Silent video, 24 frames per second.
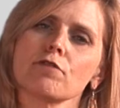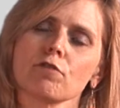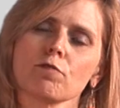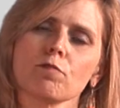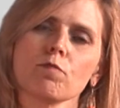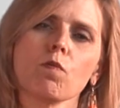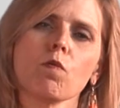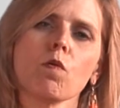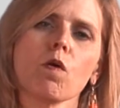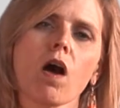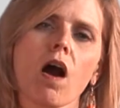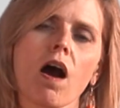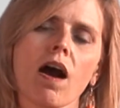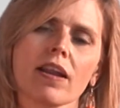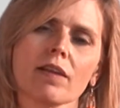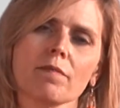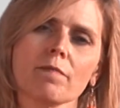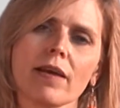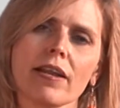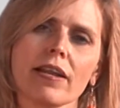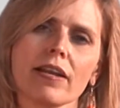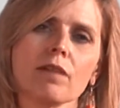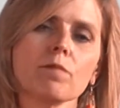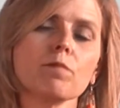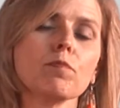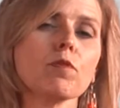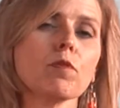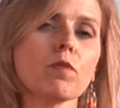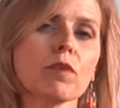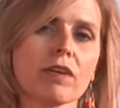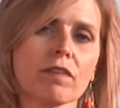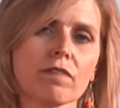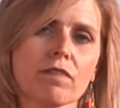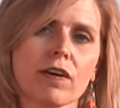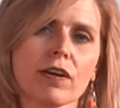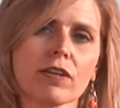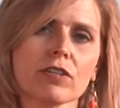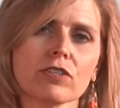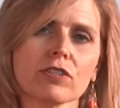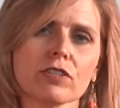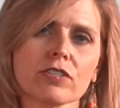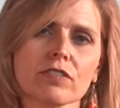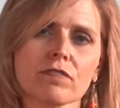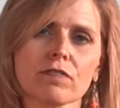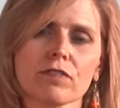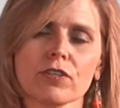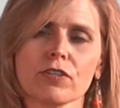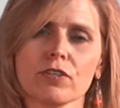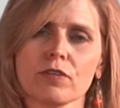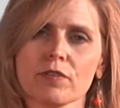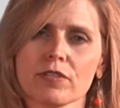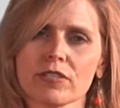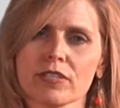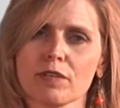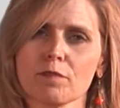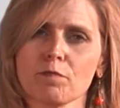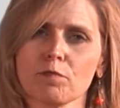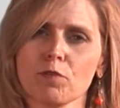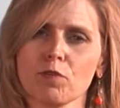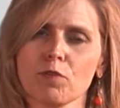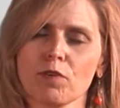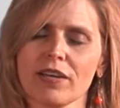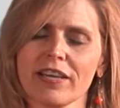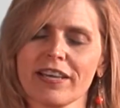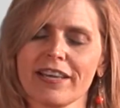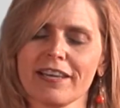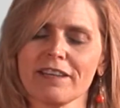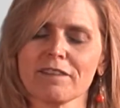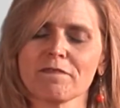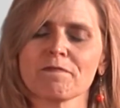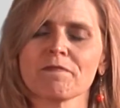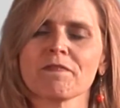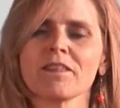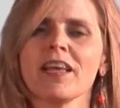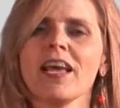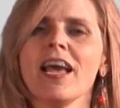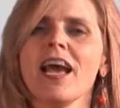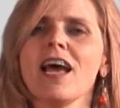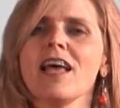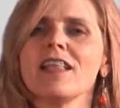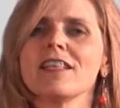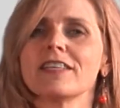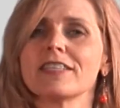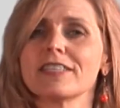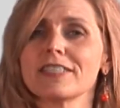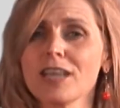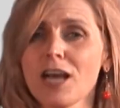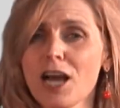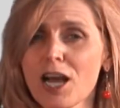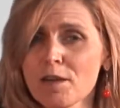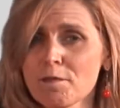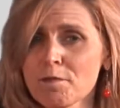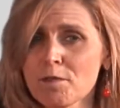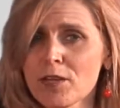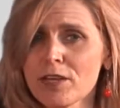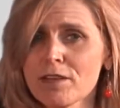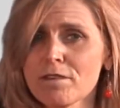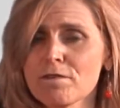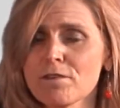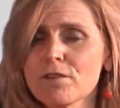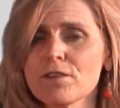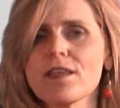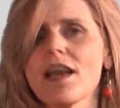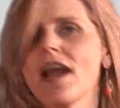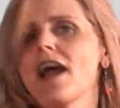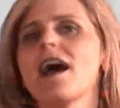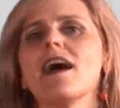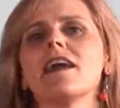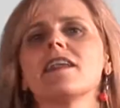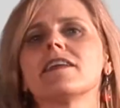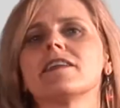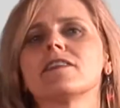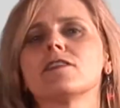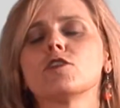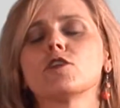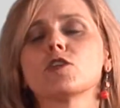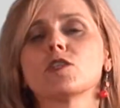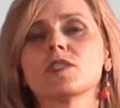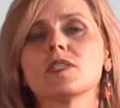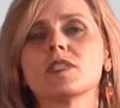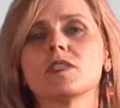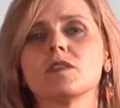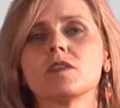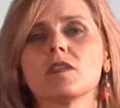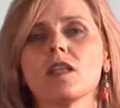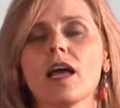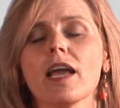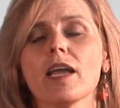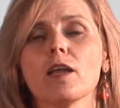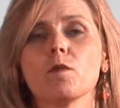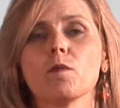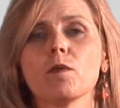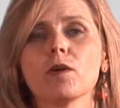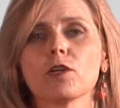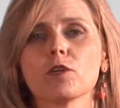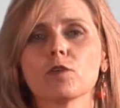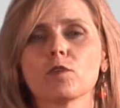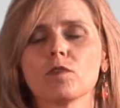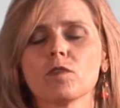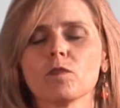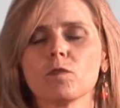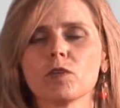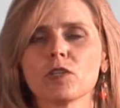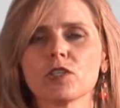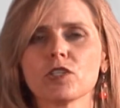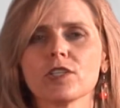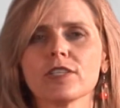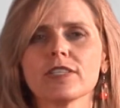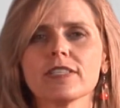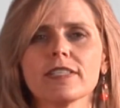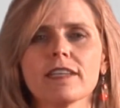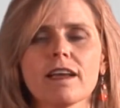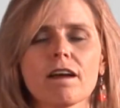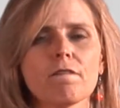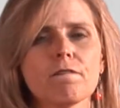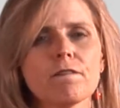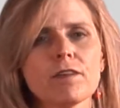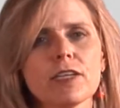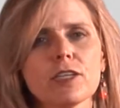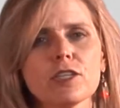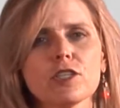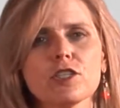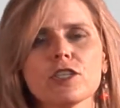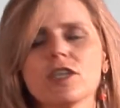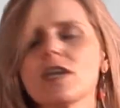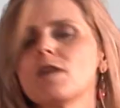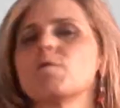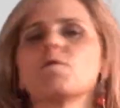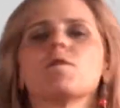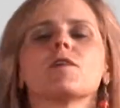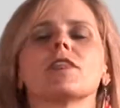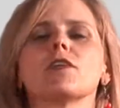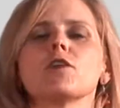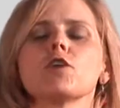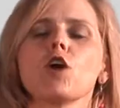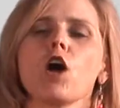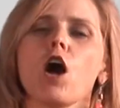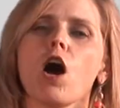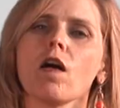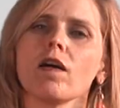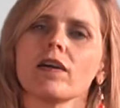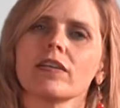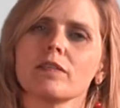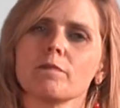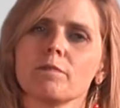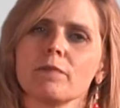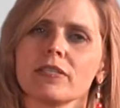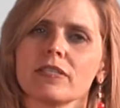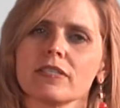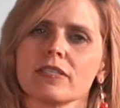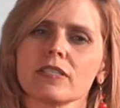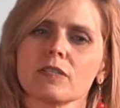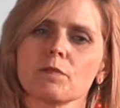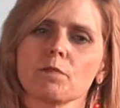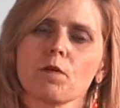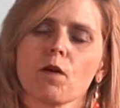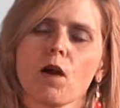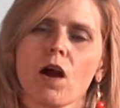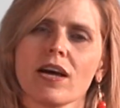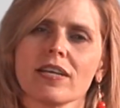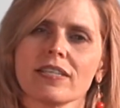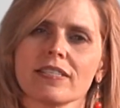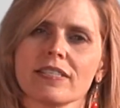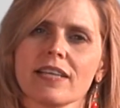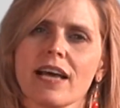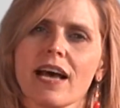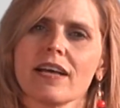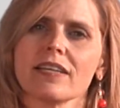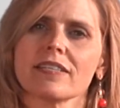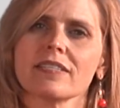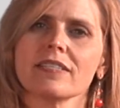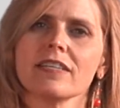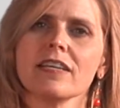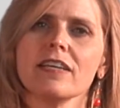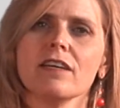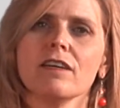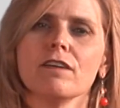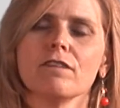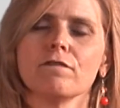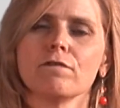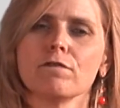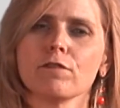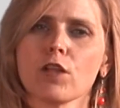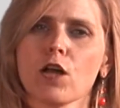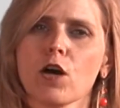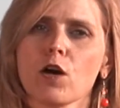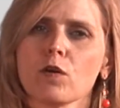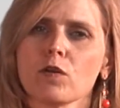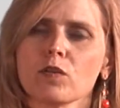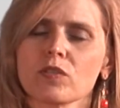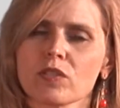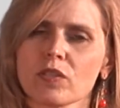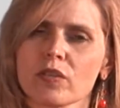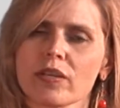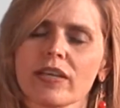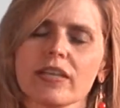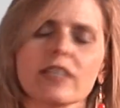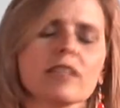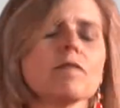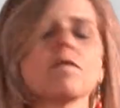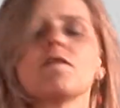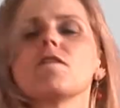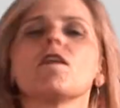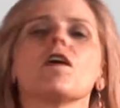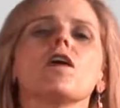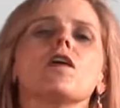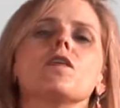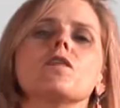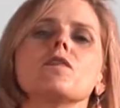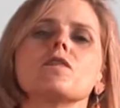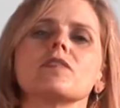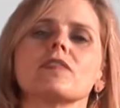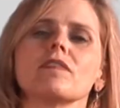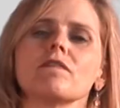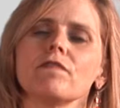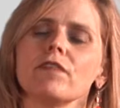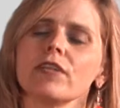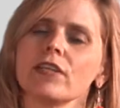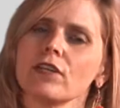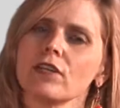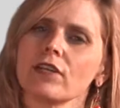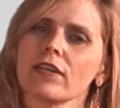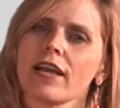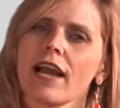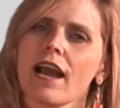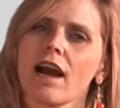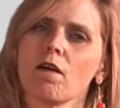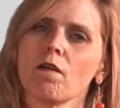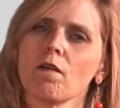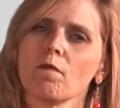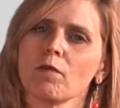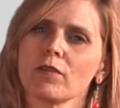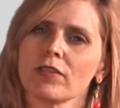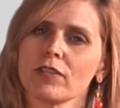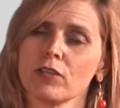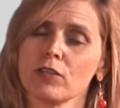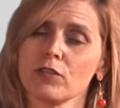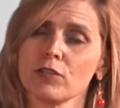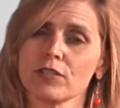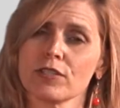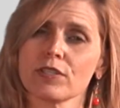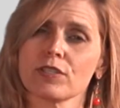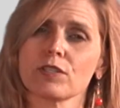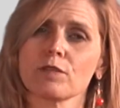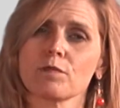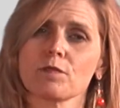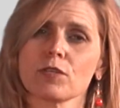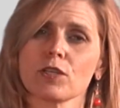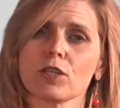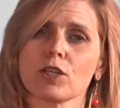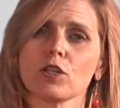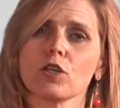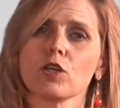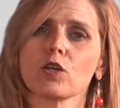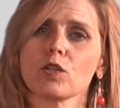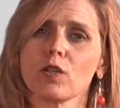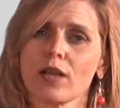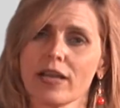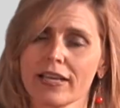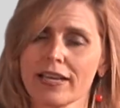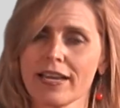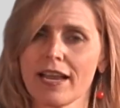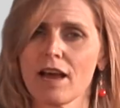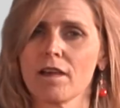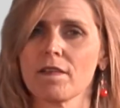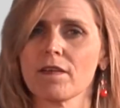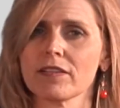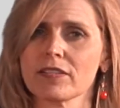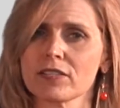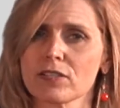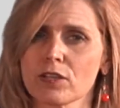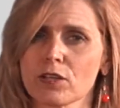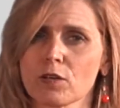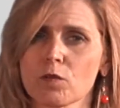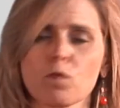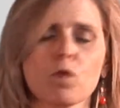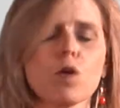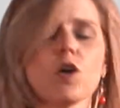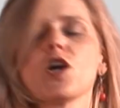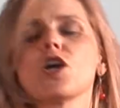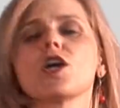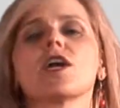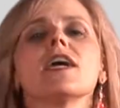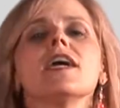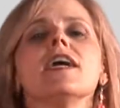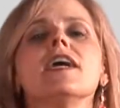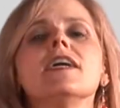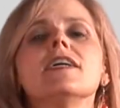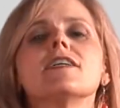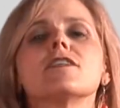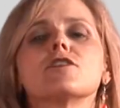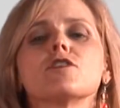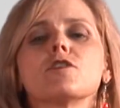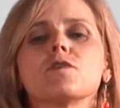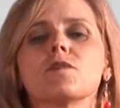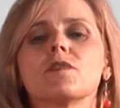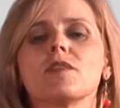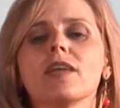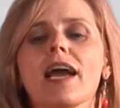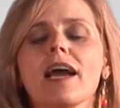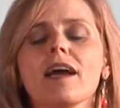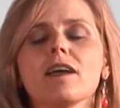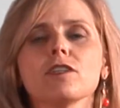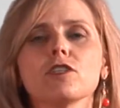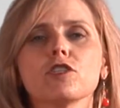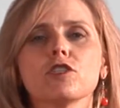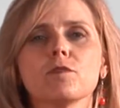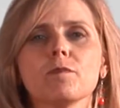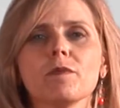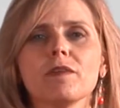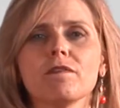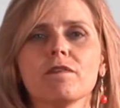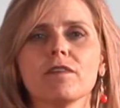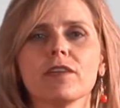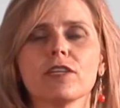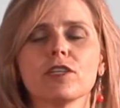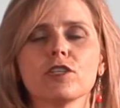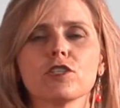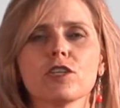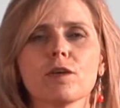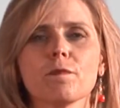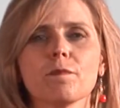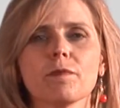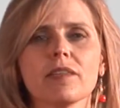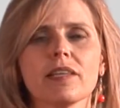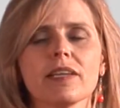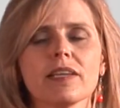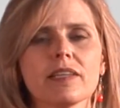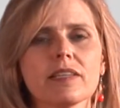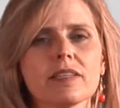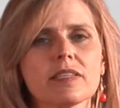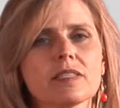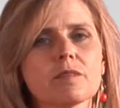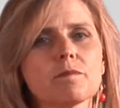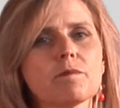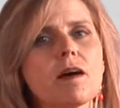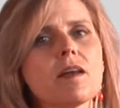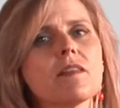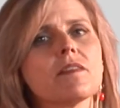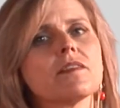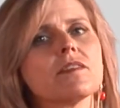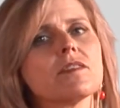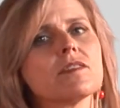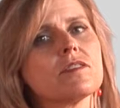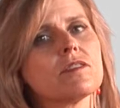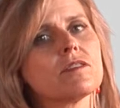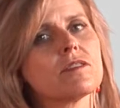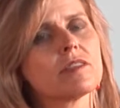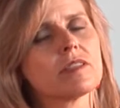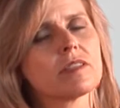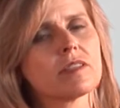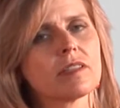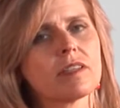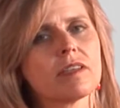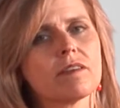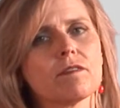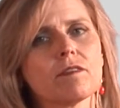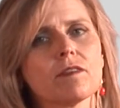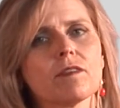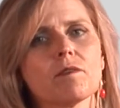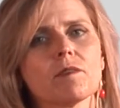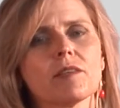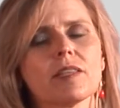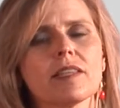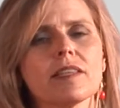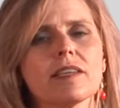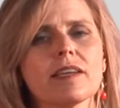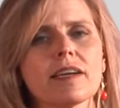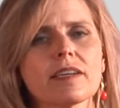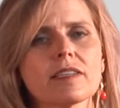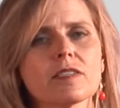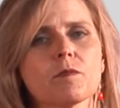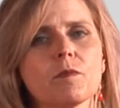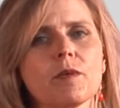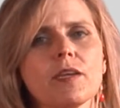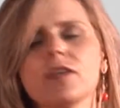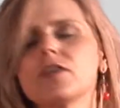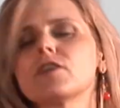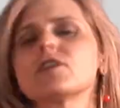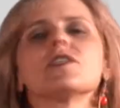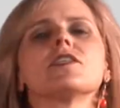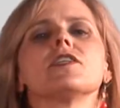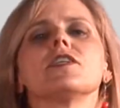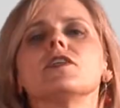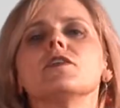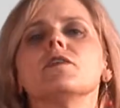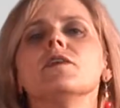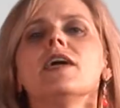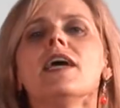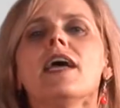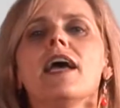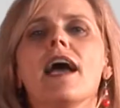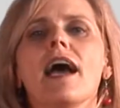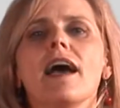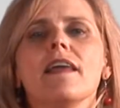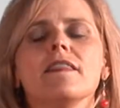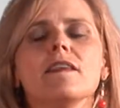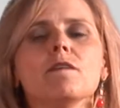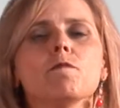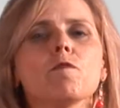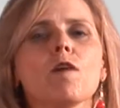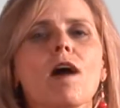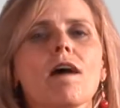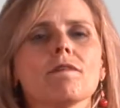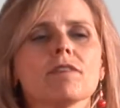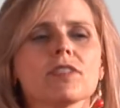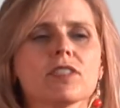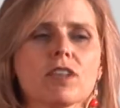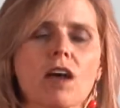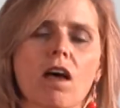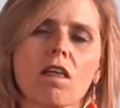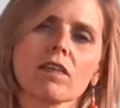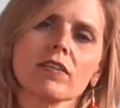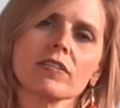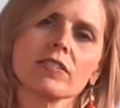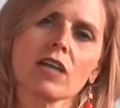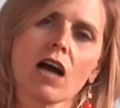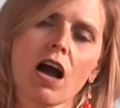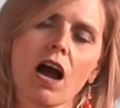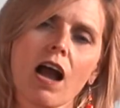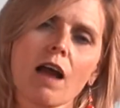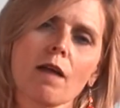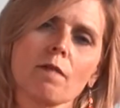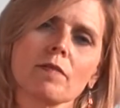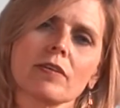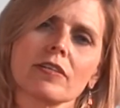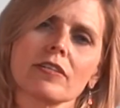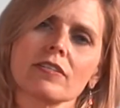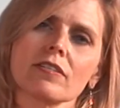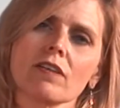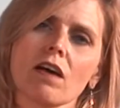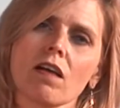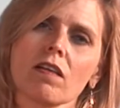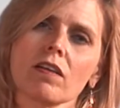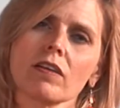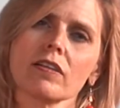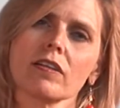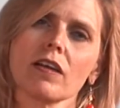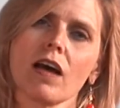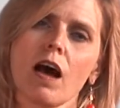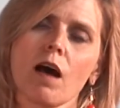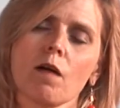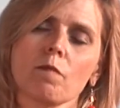for more automated employee functions for you as an employee. The timeline for that, it looks like we're just now finishing up what they're calling the business process flows, looking at the flows and figuring out what the new system is going to look like and how that's going to work. So that should be finished up at the end of this month. It's due to deliver within the next week or two, and then we'll have a solid time and a solid